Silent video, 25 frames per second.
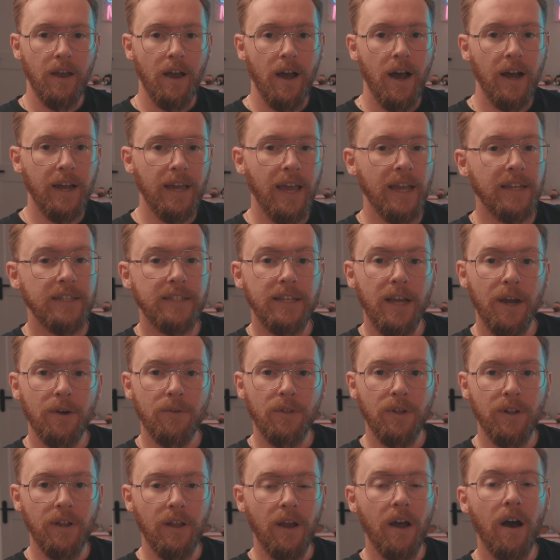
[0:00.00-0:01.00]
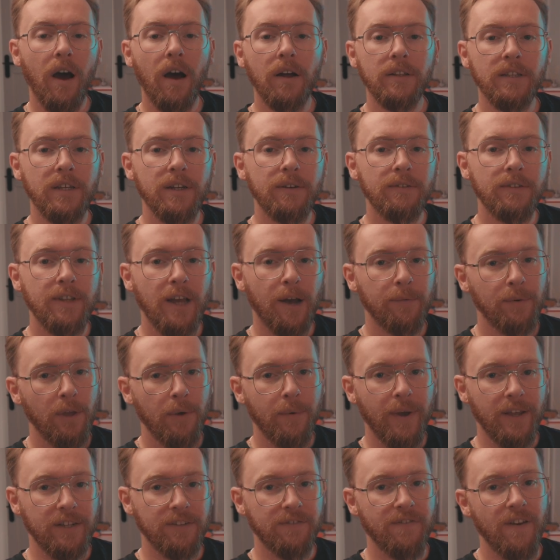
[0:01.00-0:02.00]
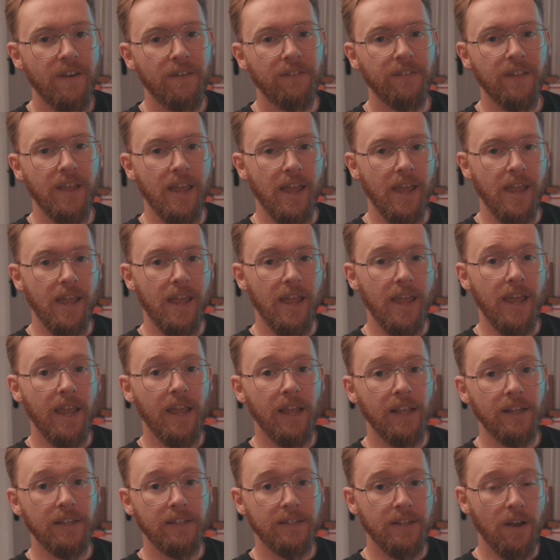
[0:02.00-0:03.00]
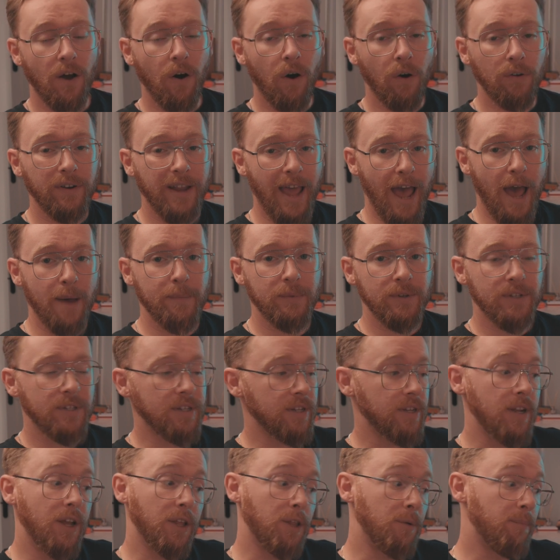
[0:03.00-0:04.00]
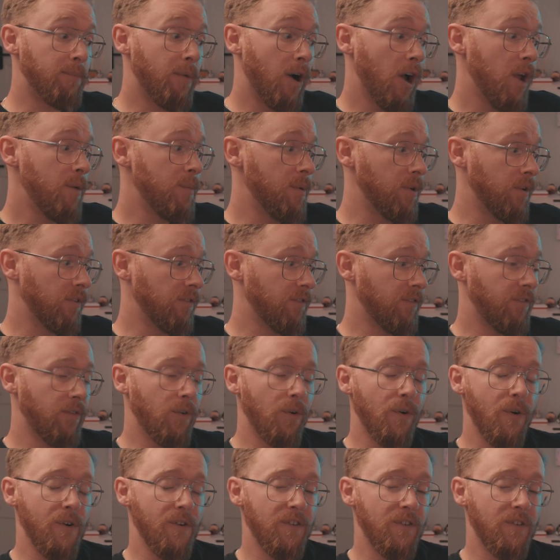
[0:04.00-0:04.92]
Okay, so the Lekato WS50, it is on Amazon at the moment for